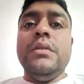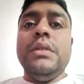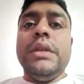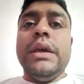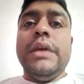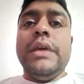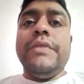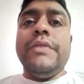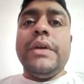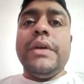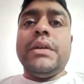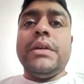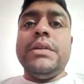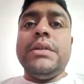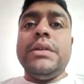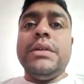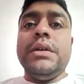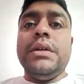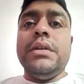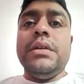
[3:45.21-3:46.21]
they
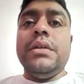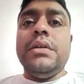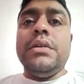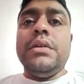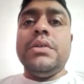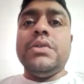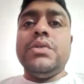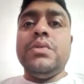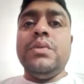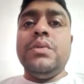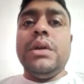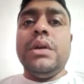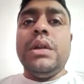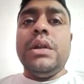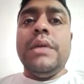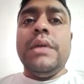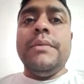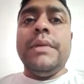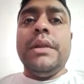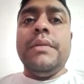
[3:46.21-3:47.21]
affect
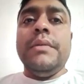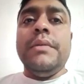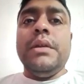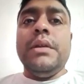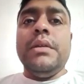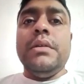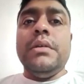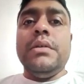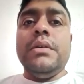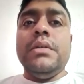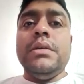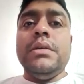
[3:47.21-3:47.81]
sugar available.